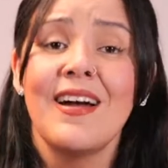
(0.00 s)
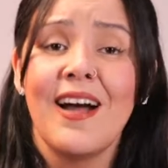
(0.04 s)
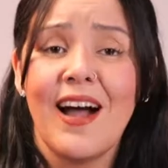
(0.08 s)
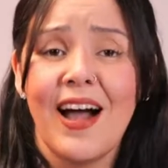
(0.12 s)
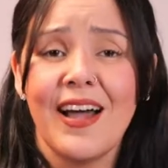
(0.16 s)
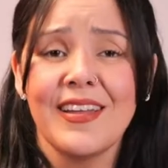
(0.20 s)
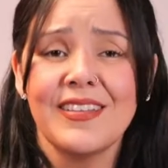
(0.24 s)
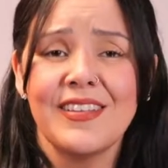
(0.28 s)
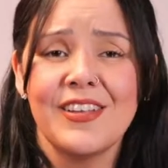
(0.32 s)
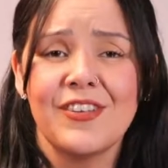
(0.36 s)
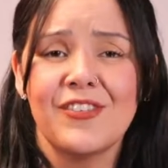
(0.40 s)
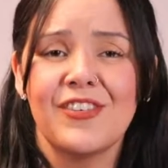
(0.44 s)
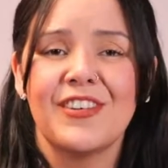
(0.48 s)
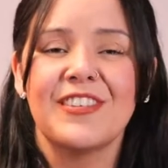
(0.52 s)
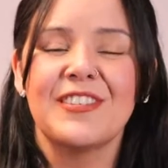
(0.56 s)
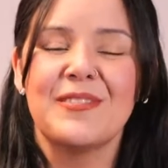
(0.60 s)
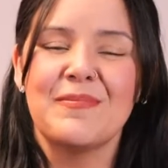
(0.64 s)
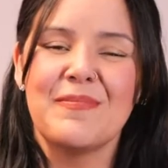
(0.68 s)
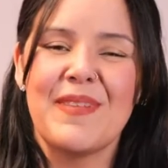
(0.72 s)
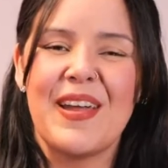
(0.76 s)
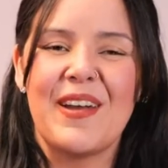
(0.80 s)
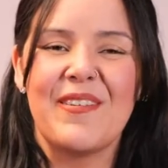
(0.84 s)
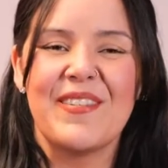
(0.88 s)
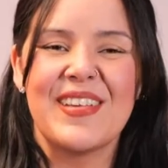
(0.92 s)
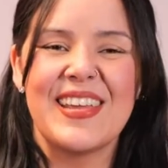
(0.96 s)
Hi teachers,
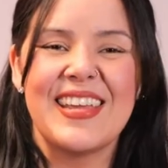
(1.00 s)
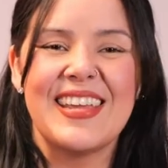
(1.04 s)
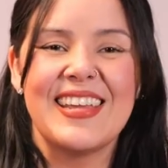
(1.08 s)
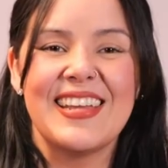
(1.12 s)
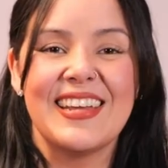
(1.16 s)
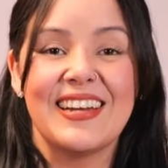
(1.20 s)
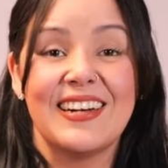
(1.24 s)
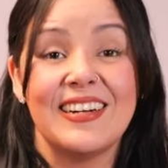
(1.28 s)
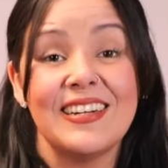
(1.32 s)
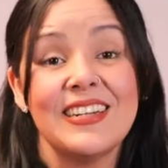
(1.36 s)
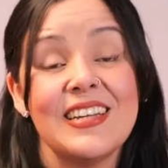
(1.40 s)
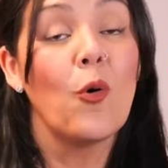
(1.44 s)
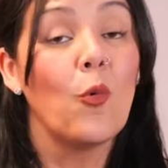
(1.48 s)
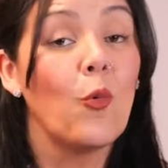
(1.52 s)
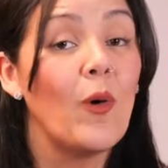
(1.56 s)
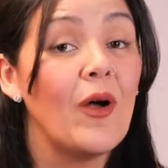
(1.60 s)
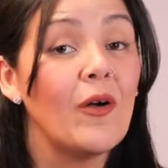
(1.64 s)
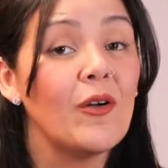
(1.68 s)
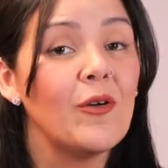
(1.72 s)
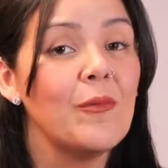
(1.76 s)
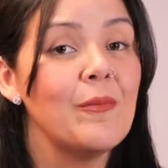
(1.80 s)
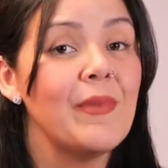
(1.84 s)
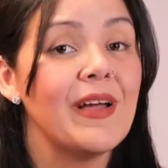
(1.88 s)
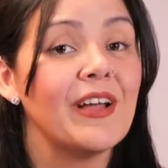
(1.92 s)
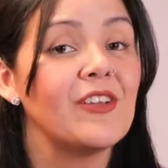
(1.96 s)
Mary here.
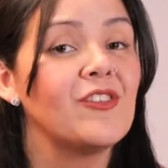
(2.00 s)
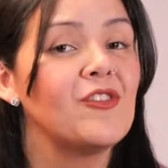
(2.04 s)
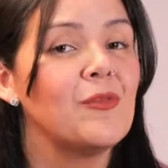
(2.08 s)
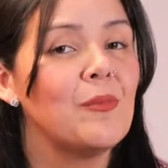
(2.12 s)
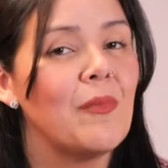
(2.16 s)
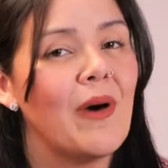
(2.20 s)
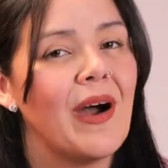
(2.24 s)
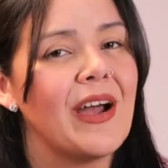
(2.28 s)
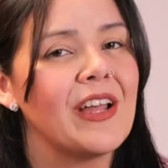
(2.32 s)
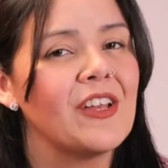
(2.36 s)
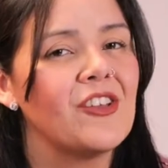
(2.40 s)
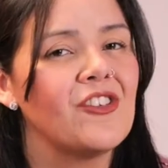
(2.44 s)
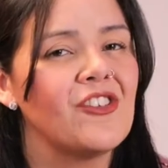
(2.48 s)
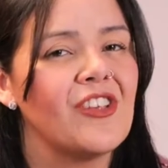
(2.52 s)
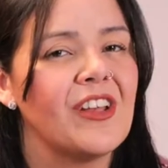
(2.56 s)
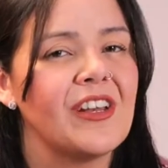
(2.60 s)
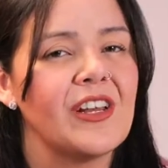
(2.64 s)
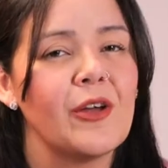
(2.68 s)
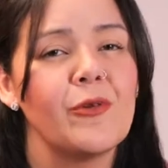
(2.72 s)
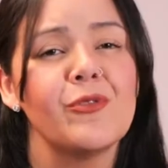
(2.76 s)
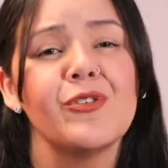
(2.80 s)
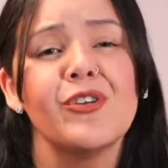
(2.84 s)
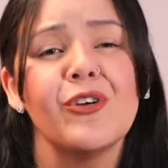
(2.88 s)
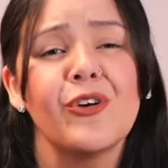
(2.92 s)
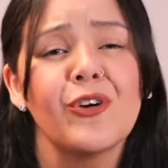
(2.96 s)
Welcome back to my
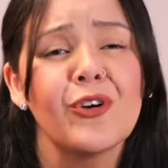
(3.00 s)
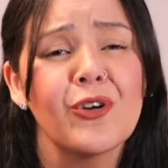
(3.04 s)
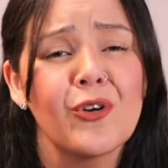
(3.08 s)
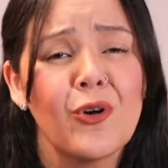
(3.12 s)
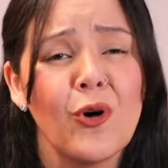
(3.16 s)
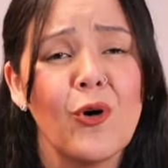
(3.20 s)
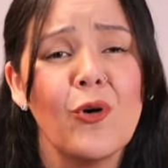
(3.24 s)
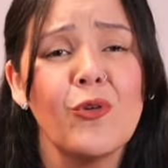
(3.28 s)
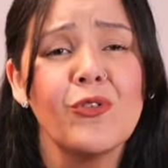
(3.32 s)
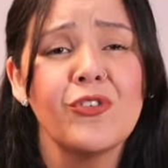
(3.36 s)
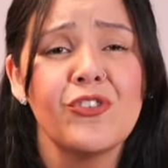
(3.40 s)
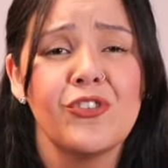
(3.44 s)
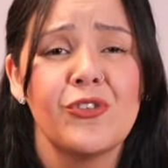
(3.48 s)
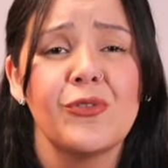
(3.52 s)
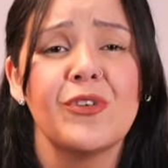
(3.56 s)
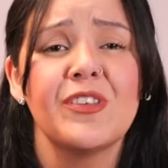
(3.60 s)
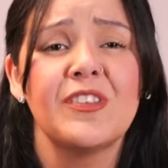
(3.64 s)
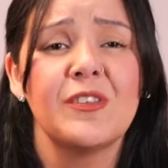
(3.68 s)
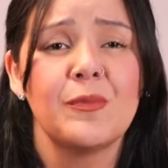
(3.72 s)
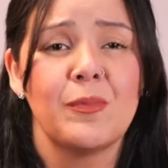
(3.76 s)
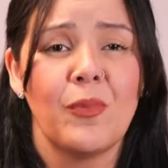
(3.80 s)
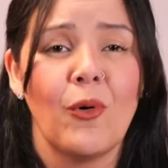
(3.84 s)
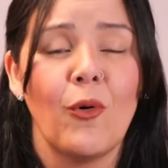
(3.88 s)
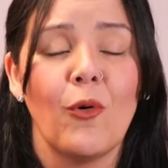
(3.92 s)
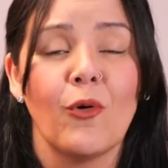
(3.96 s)
channel, your go-to
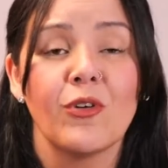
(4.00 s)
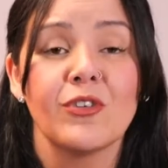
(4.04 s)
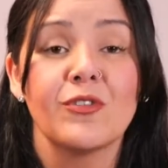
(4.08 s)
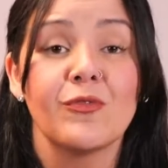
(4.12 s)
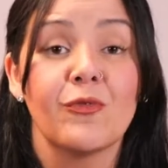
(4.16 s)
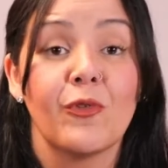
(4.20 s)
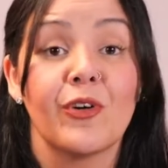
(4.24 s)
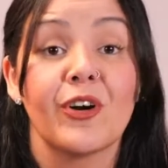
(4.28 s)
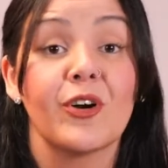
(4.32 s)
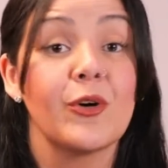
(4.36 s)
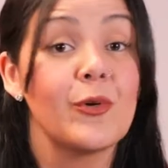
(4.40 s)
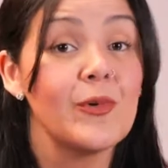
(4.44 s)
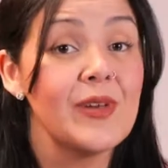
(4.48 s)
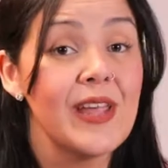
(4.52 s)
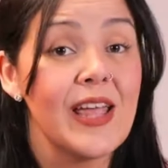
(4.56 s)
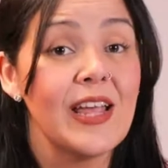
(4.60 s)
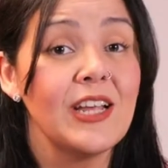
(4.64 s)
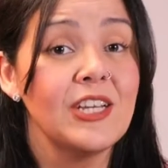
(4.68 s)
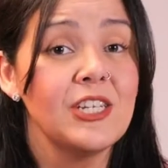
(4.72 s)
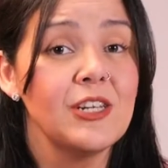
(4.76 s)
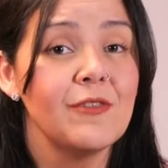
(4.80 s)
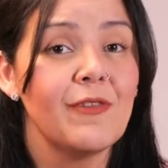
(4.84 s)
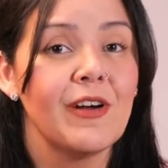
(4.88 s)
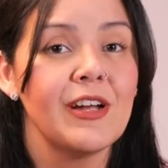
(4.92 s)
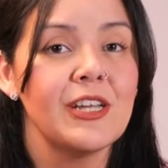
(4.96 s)
spot for
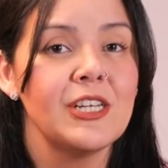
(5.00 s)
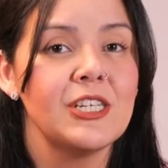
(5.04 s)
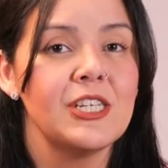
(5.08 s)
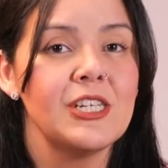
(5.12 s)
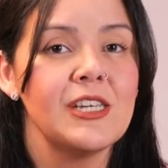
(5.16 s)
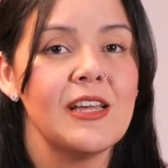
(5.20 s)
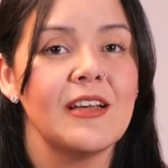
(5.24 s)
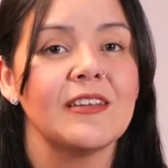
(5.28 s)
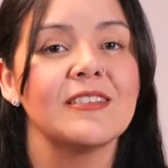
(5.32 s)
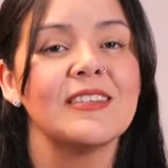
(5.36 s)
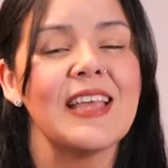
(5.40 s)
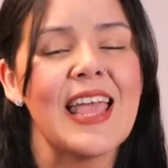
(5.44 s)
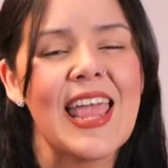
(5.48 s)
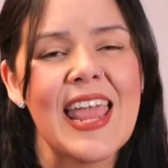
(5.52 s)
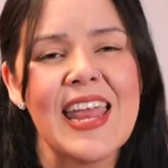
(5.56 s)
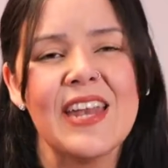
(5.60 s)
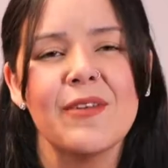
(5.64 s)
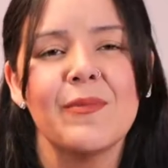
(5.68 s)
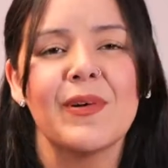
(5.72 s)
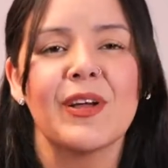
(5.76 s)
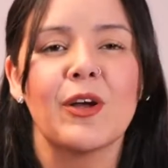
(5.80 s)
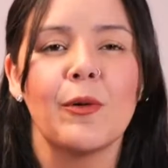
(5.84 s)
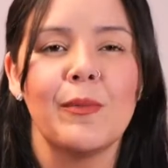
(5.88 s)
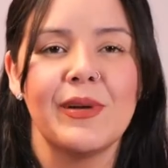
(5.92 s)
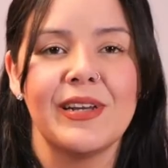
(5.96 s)
creative ideas and
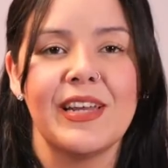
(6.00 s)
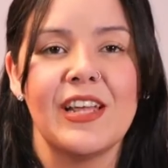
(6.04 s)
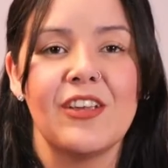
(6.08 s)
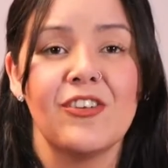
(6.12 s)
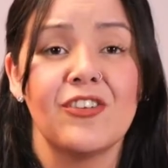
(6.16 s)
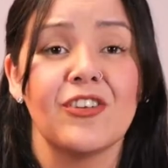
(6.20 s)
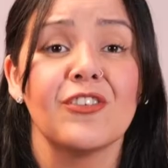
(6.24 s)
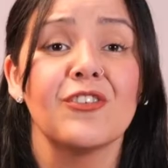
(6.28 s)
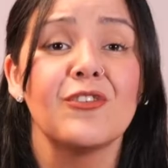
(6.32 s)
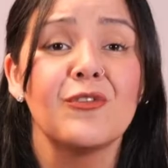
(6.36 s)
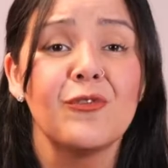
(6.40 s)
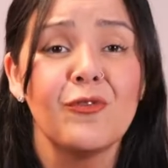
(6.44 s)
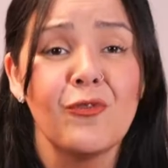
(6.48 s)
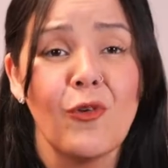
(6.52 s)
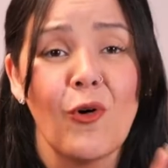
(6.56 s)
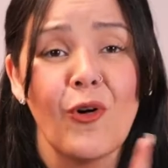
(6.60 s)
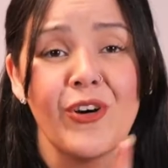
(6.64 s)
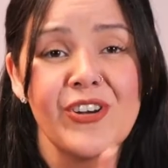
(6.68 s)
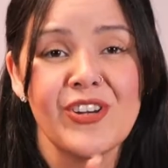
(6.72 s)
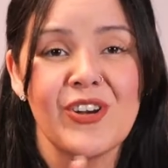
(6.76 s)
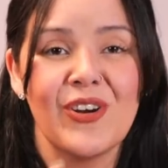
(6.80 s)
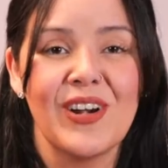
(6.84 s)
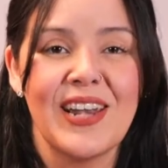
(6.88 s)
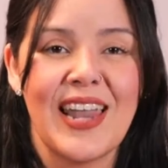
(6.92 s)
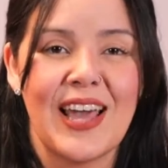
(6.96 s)
recommendations for
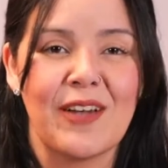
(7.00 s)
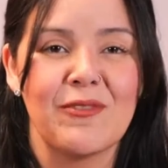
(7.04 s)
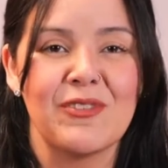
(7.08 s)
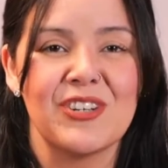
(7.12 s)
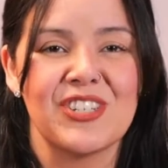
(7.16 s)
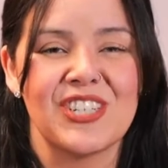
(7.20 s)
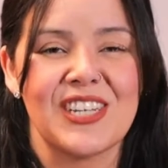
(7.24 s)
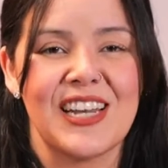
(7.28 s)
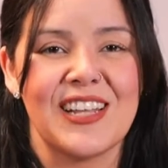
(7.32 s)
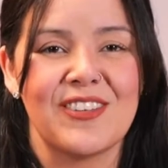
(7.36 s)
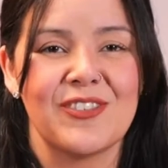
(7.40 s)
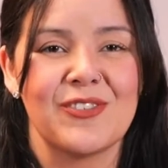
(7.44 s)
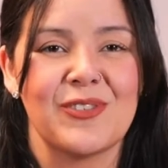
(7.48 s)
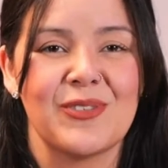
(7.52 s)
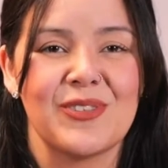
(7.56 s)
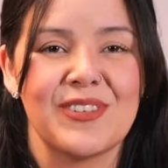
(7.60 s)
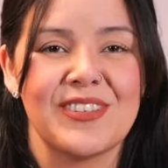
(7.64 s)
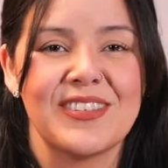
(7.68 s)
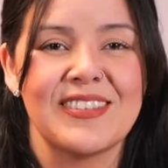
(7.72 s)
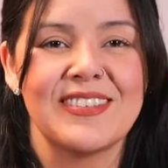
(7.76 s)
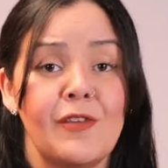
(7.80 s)
your language lessons.